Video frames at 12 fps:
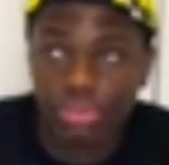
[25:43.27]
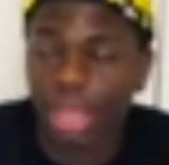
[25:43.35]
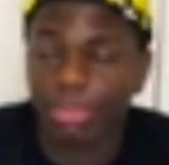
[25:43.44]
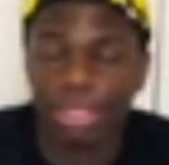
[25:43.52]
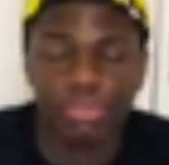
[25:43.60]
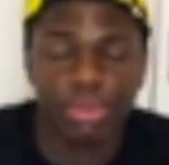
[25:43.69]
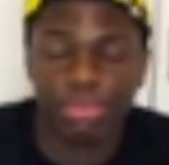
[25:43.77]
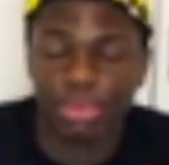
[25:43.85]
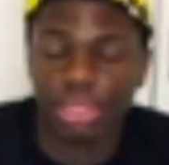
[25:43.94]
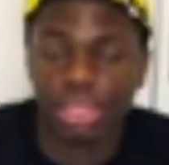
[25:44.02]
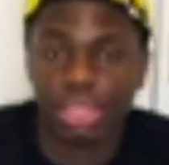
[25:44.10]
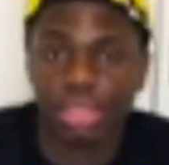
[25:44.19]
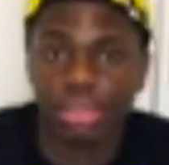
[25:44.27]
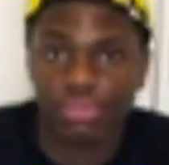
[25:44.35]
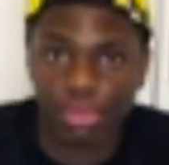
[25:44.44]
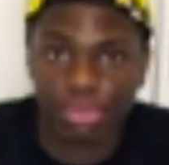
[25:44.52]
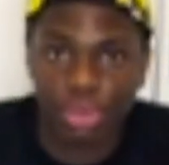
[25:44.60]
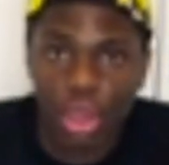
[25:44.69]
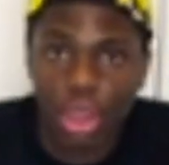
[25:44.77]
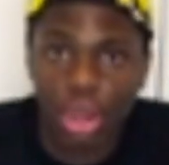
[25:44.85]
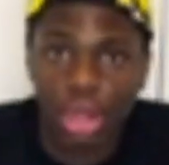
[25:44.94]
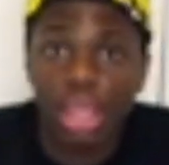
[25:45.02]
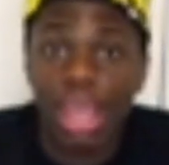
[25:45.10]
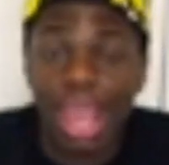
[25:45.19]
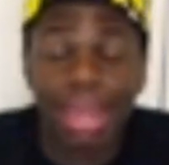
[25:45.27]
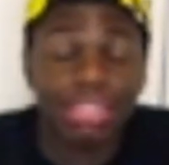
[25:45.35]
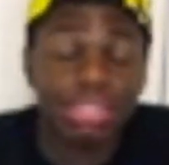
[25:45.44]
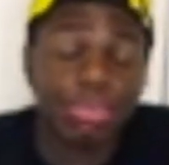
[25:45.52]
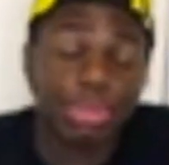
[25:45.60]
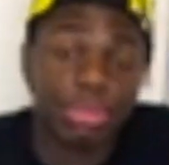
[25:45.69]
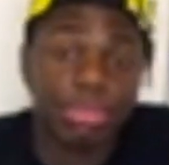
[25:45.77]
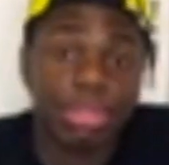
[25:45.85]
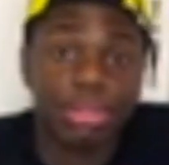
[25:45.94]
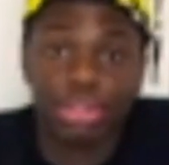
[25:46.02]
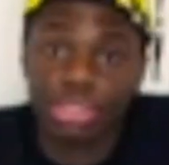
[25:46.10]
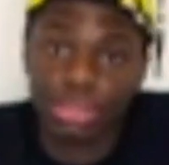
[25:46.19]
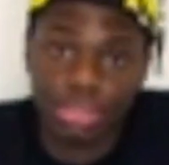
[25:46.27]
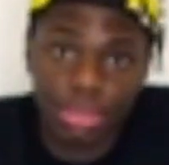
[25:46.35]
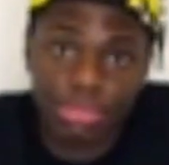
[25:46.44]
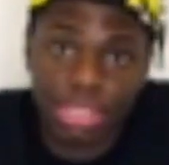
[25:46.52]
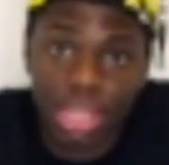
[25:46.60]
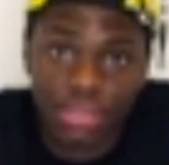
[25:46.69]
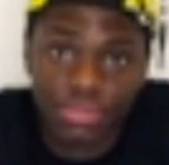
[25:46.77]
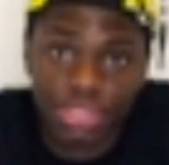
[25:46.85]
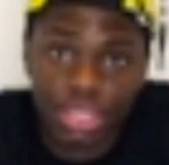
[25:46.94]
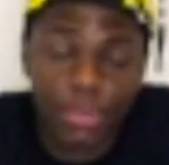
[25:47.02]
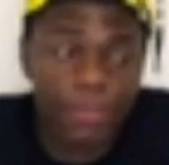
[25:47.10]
from the car, and has to bring them in themselves.